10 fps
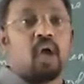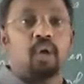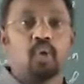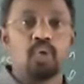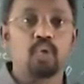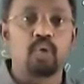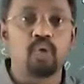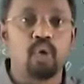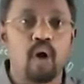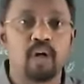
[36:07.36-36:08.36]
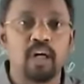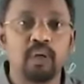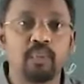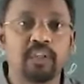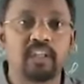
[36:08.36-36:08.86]
you should not
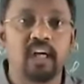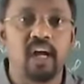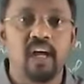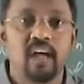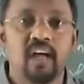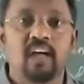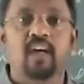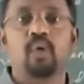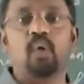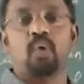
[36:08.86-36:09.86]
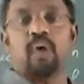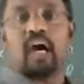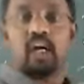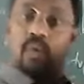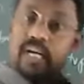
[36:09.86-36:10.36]
live with the root
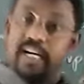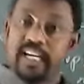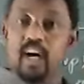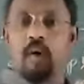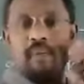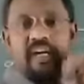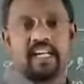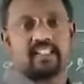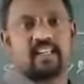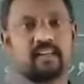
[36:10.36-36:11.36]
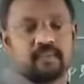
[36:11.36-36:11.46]
value in denominator.